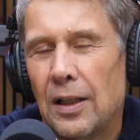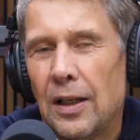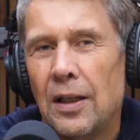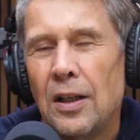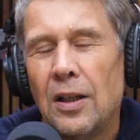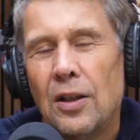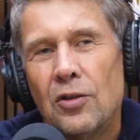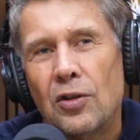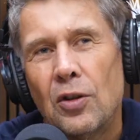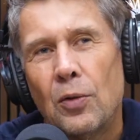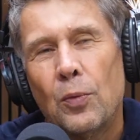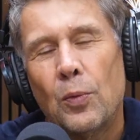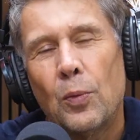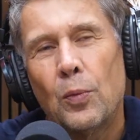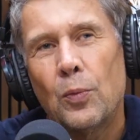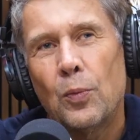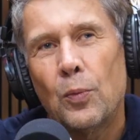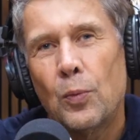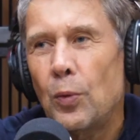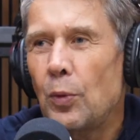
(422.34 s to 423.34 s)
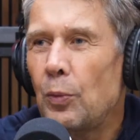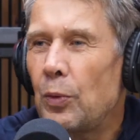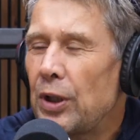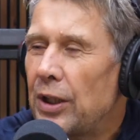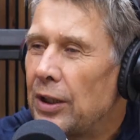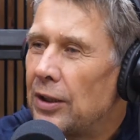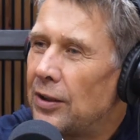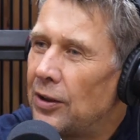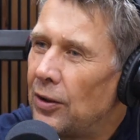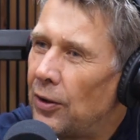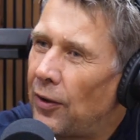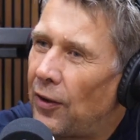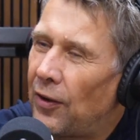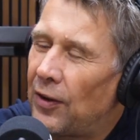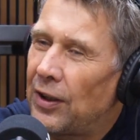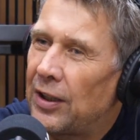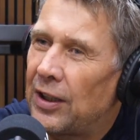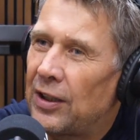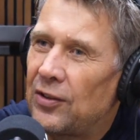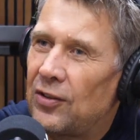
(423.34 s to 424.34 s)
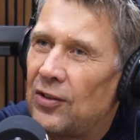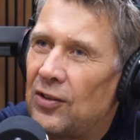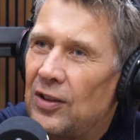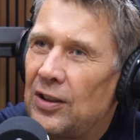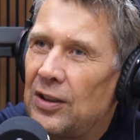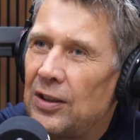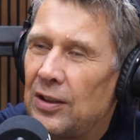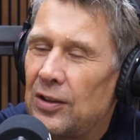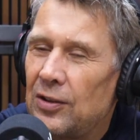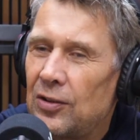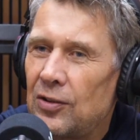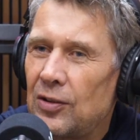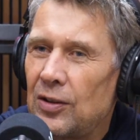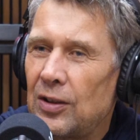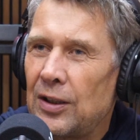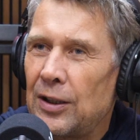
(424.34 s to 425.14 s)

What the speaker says: So the other thing I see is